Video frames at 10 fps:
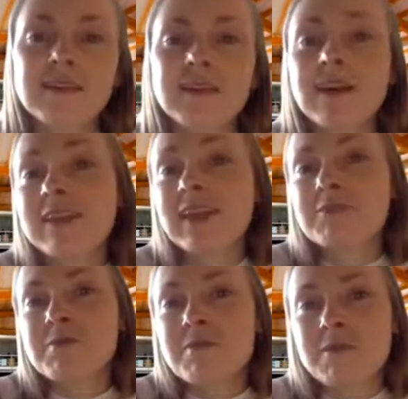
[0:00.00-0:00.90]
And
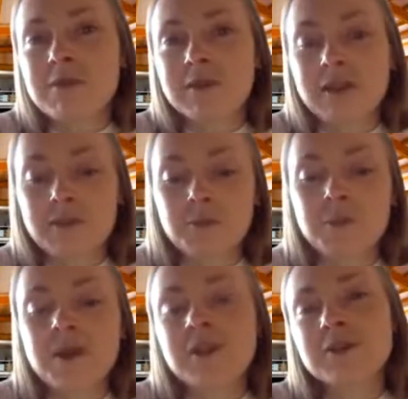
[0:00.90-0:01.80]
again, remember that
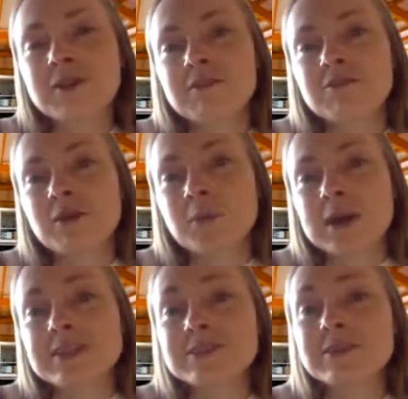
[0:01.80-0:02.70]
we are looking for
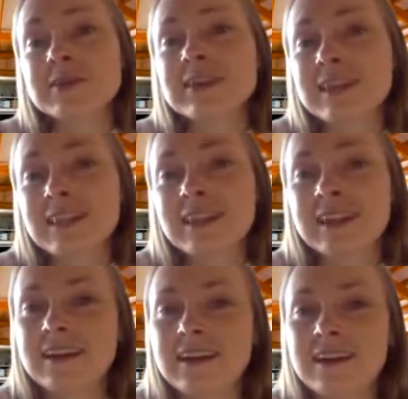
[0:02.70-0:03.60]
ways to kill
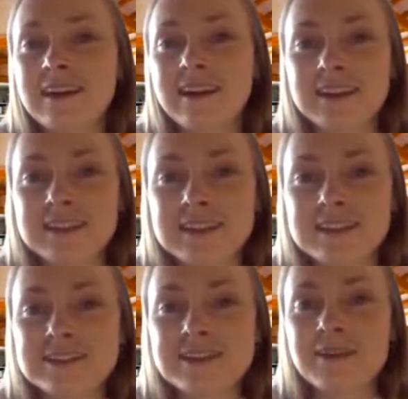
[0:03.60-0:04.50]
our
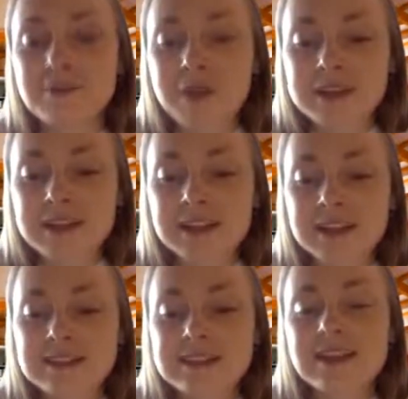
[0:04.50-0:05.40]
ideas, our projects.